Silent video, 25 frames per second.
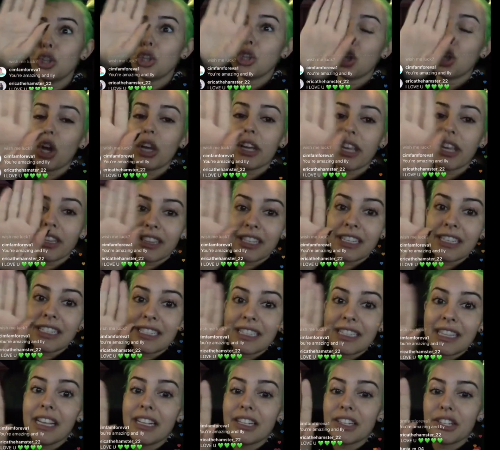look at
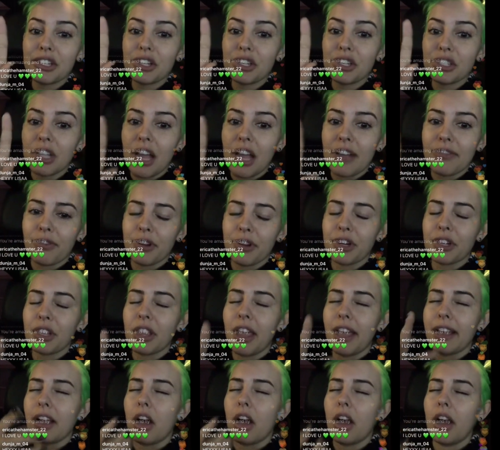these things in your life where
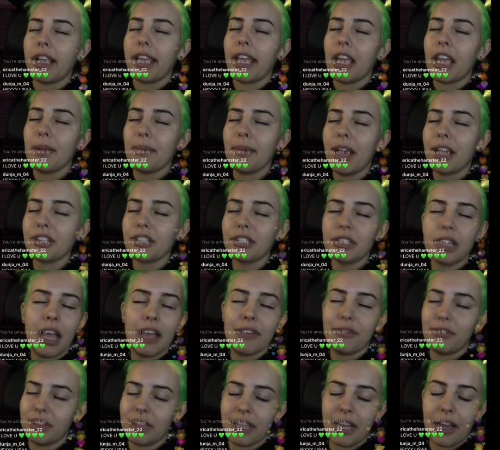you're like, oh, I can't imagine
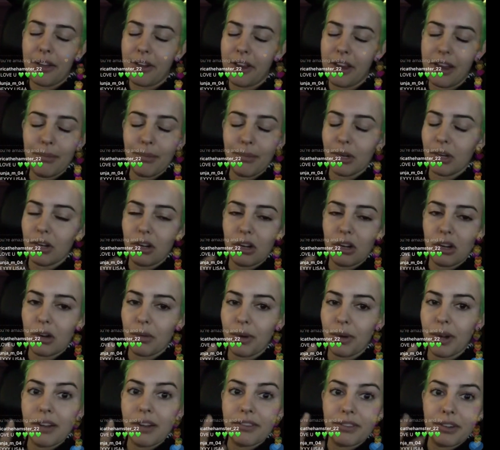life without him or her
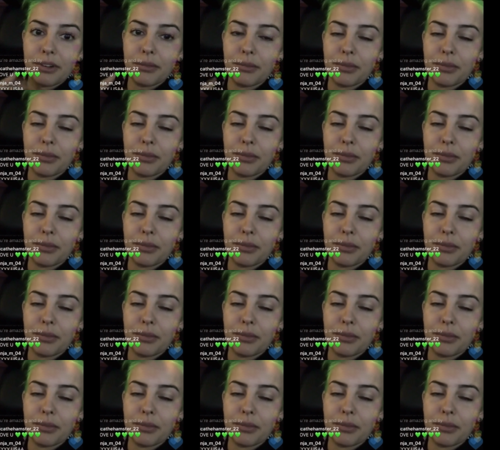or whatever.